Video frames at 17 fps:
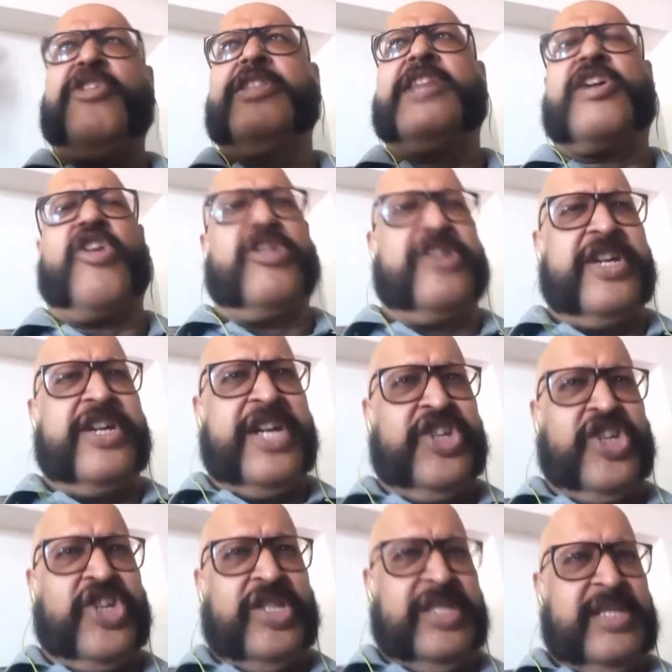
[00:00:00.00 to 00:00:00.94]
the
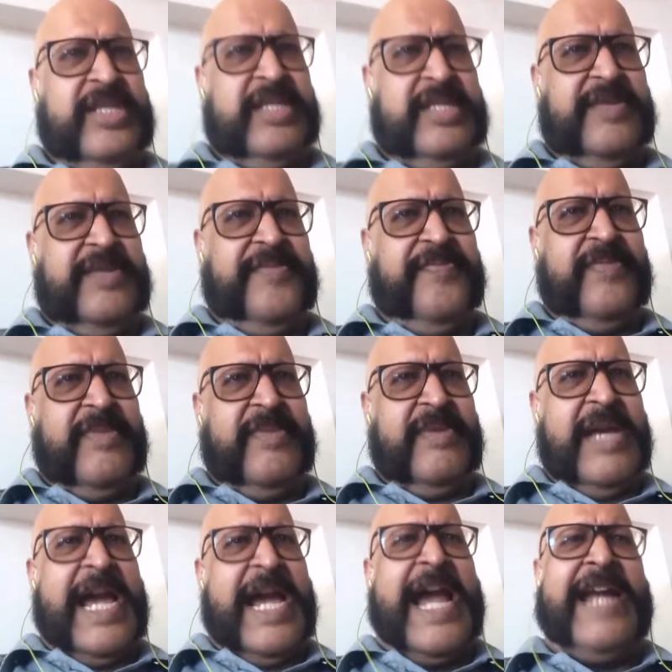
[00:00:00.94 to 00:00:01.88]
contradictions
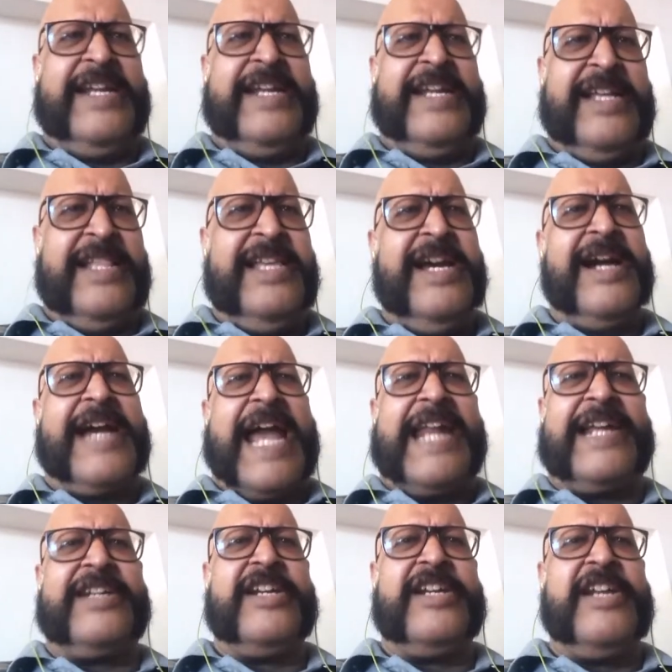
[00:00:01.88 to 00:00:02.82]
and clear
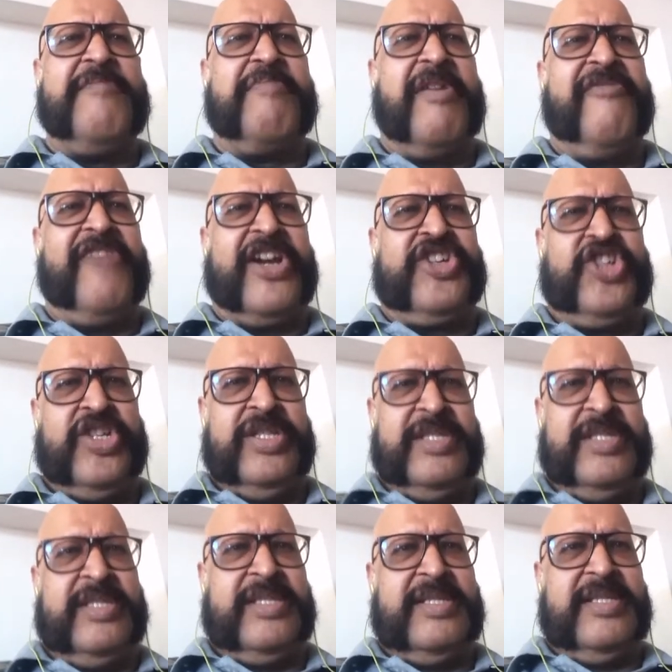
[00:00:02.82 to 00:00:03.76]
character
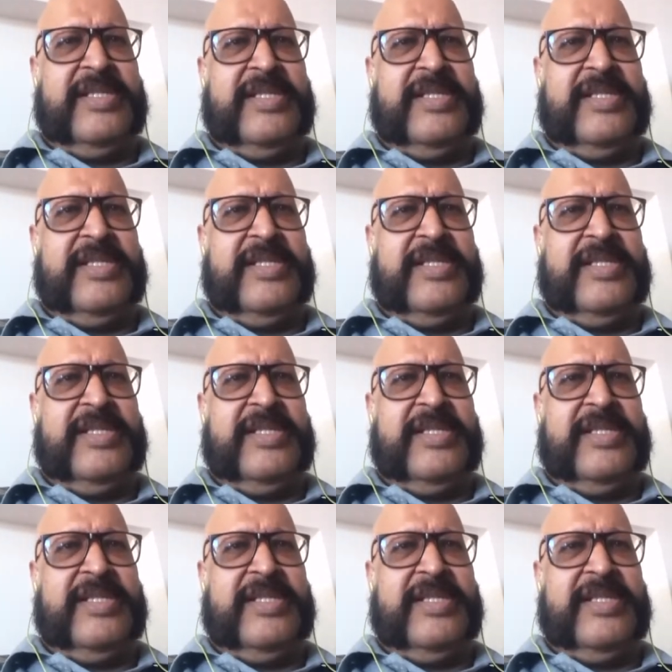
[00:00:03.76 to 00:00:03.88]
imperfections,